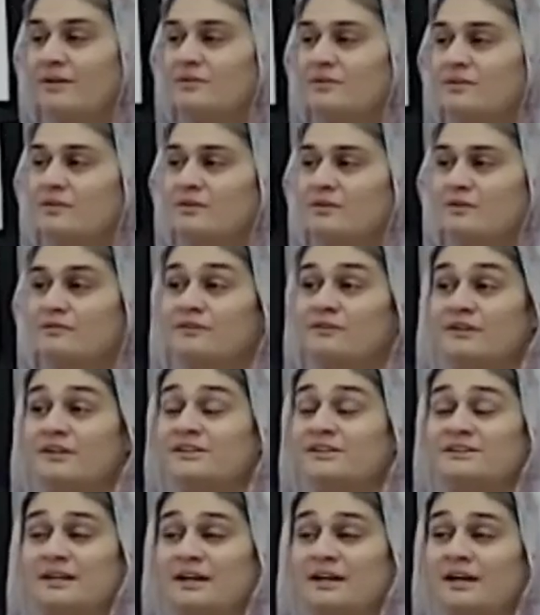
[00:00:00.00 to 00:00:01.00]
So the
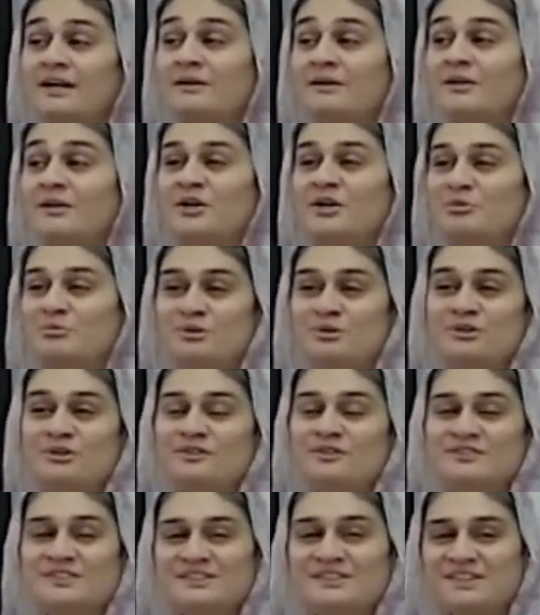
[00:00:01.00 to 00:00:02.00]
first law
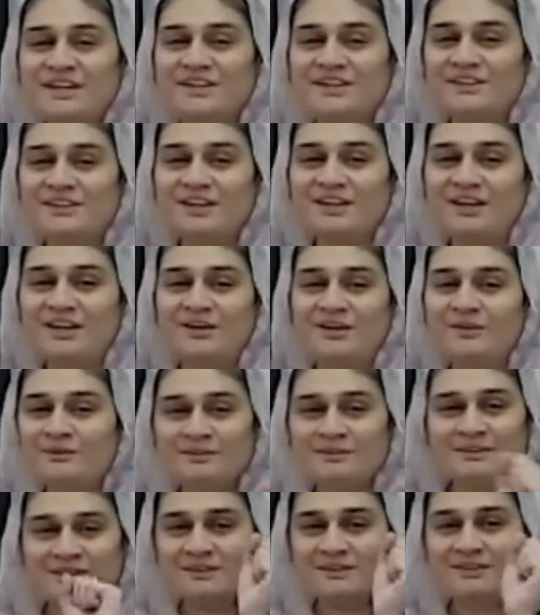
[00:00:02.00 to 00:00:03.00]
proves the second law.
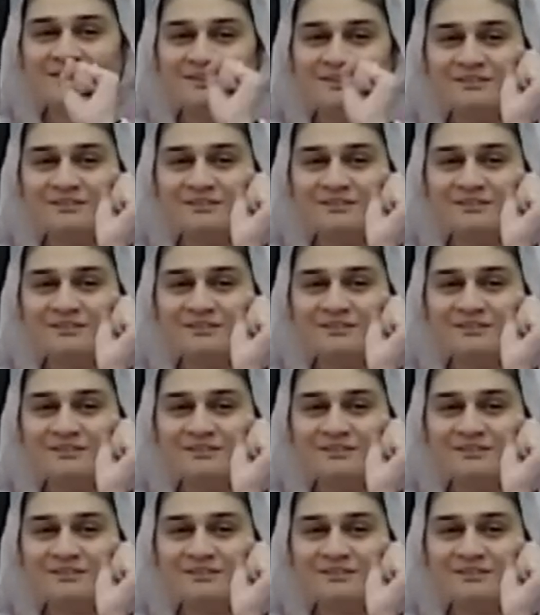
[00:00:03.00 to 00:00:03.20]
Woo-hoo.